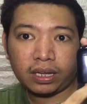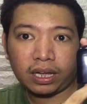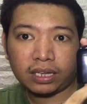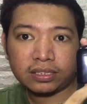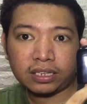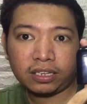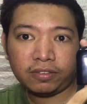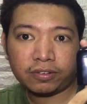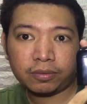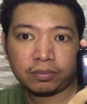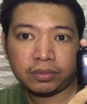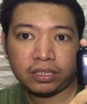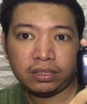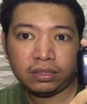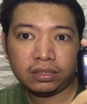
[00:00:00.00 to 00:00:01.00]
aside from
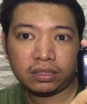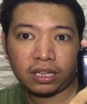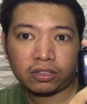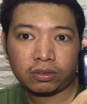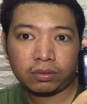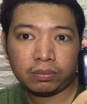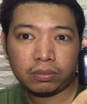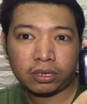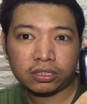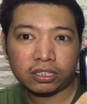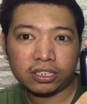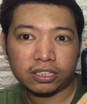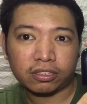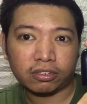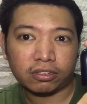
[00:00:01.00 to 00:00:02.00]
din itong
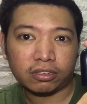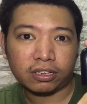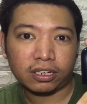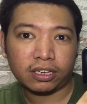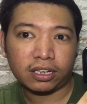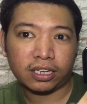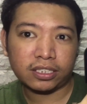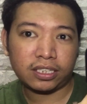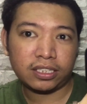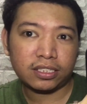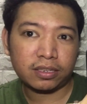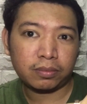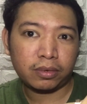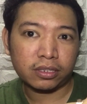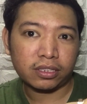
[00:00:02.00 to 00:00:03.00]
button na to, aside
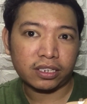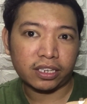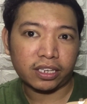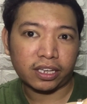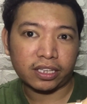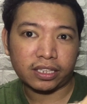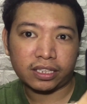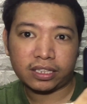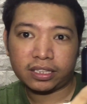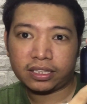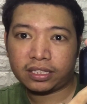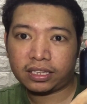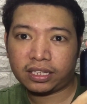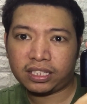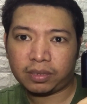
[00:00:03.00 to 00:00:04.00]
sa button na yan,
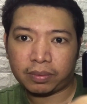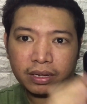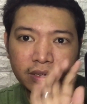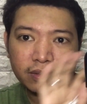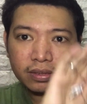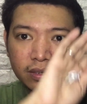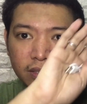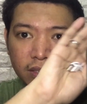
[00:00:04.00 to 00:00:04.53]
kita ba?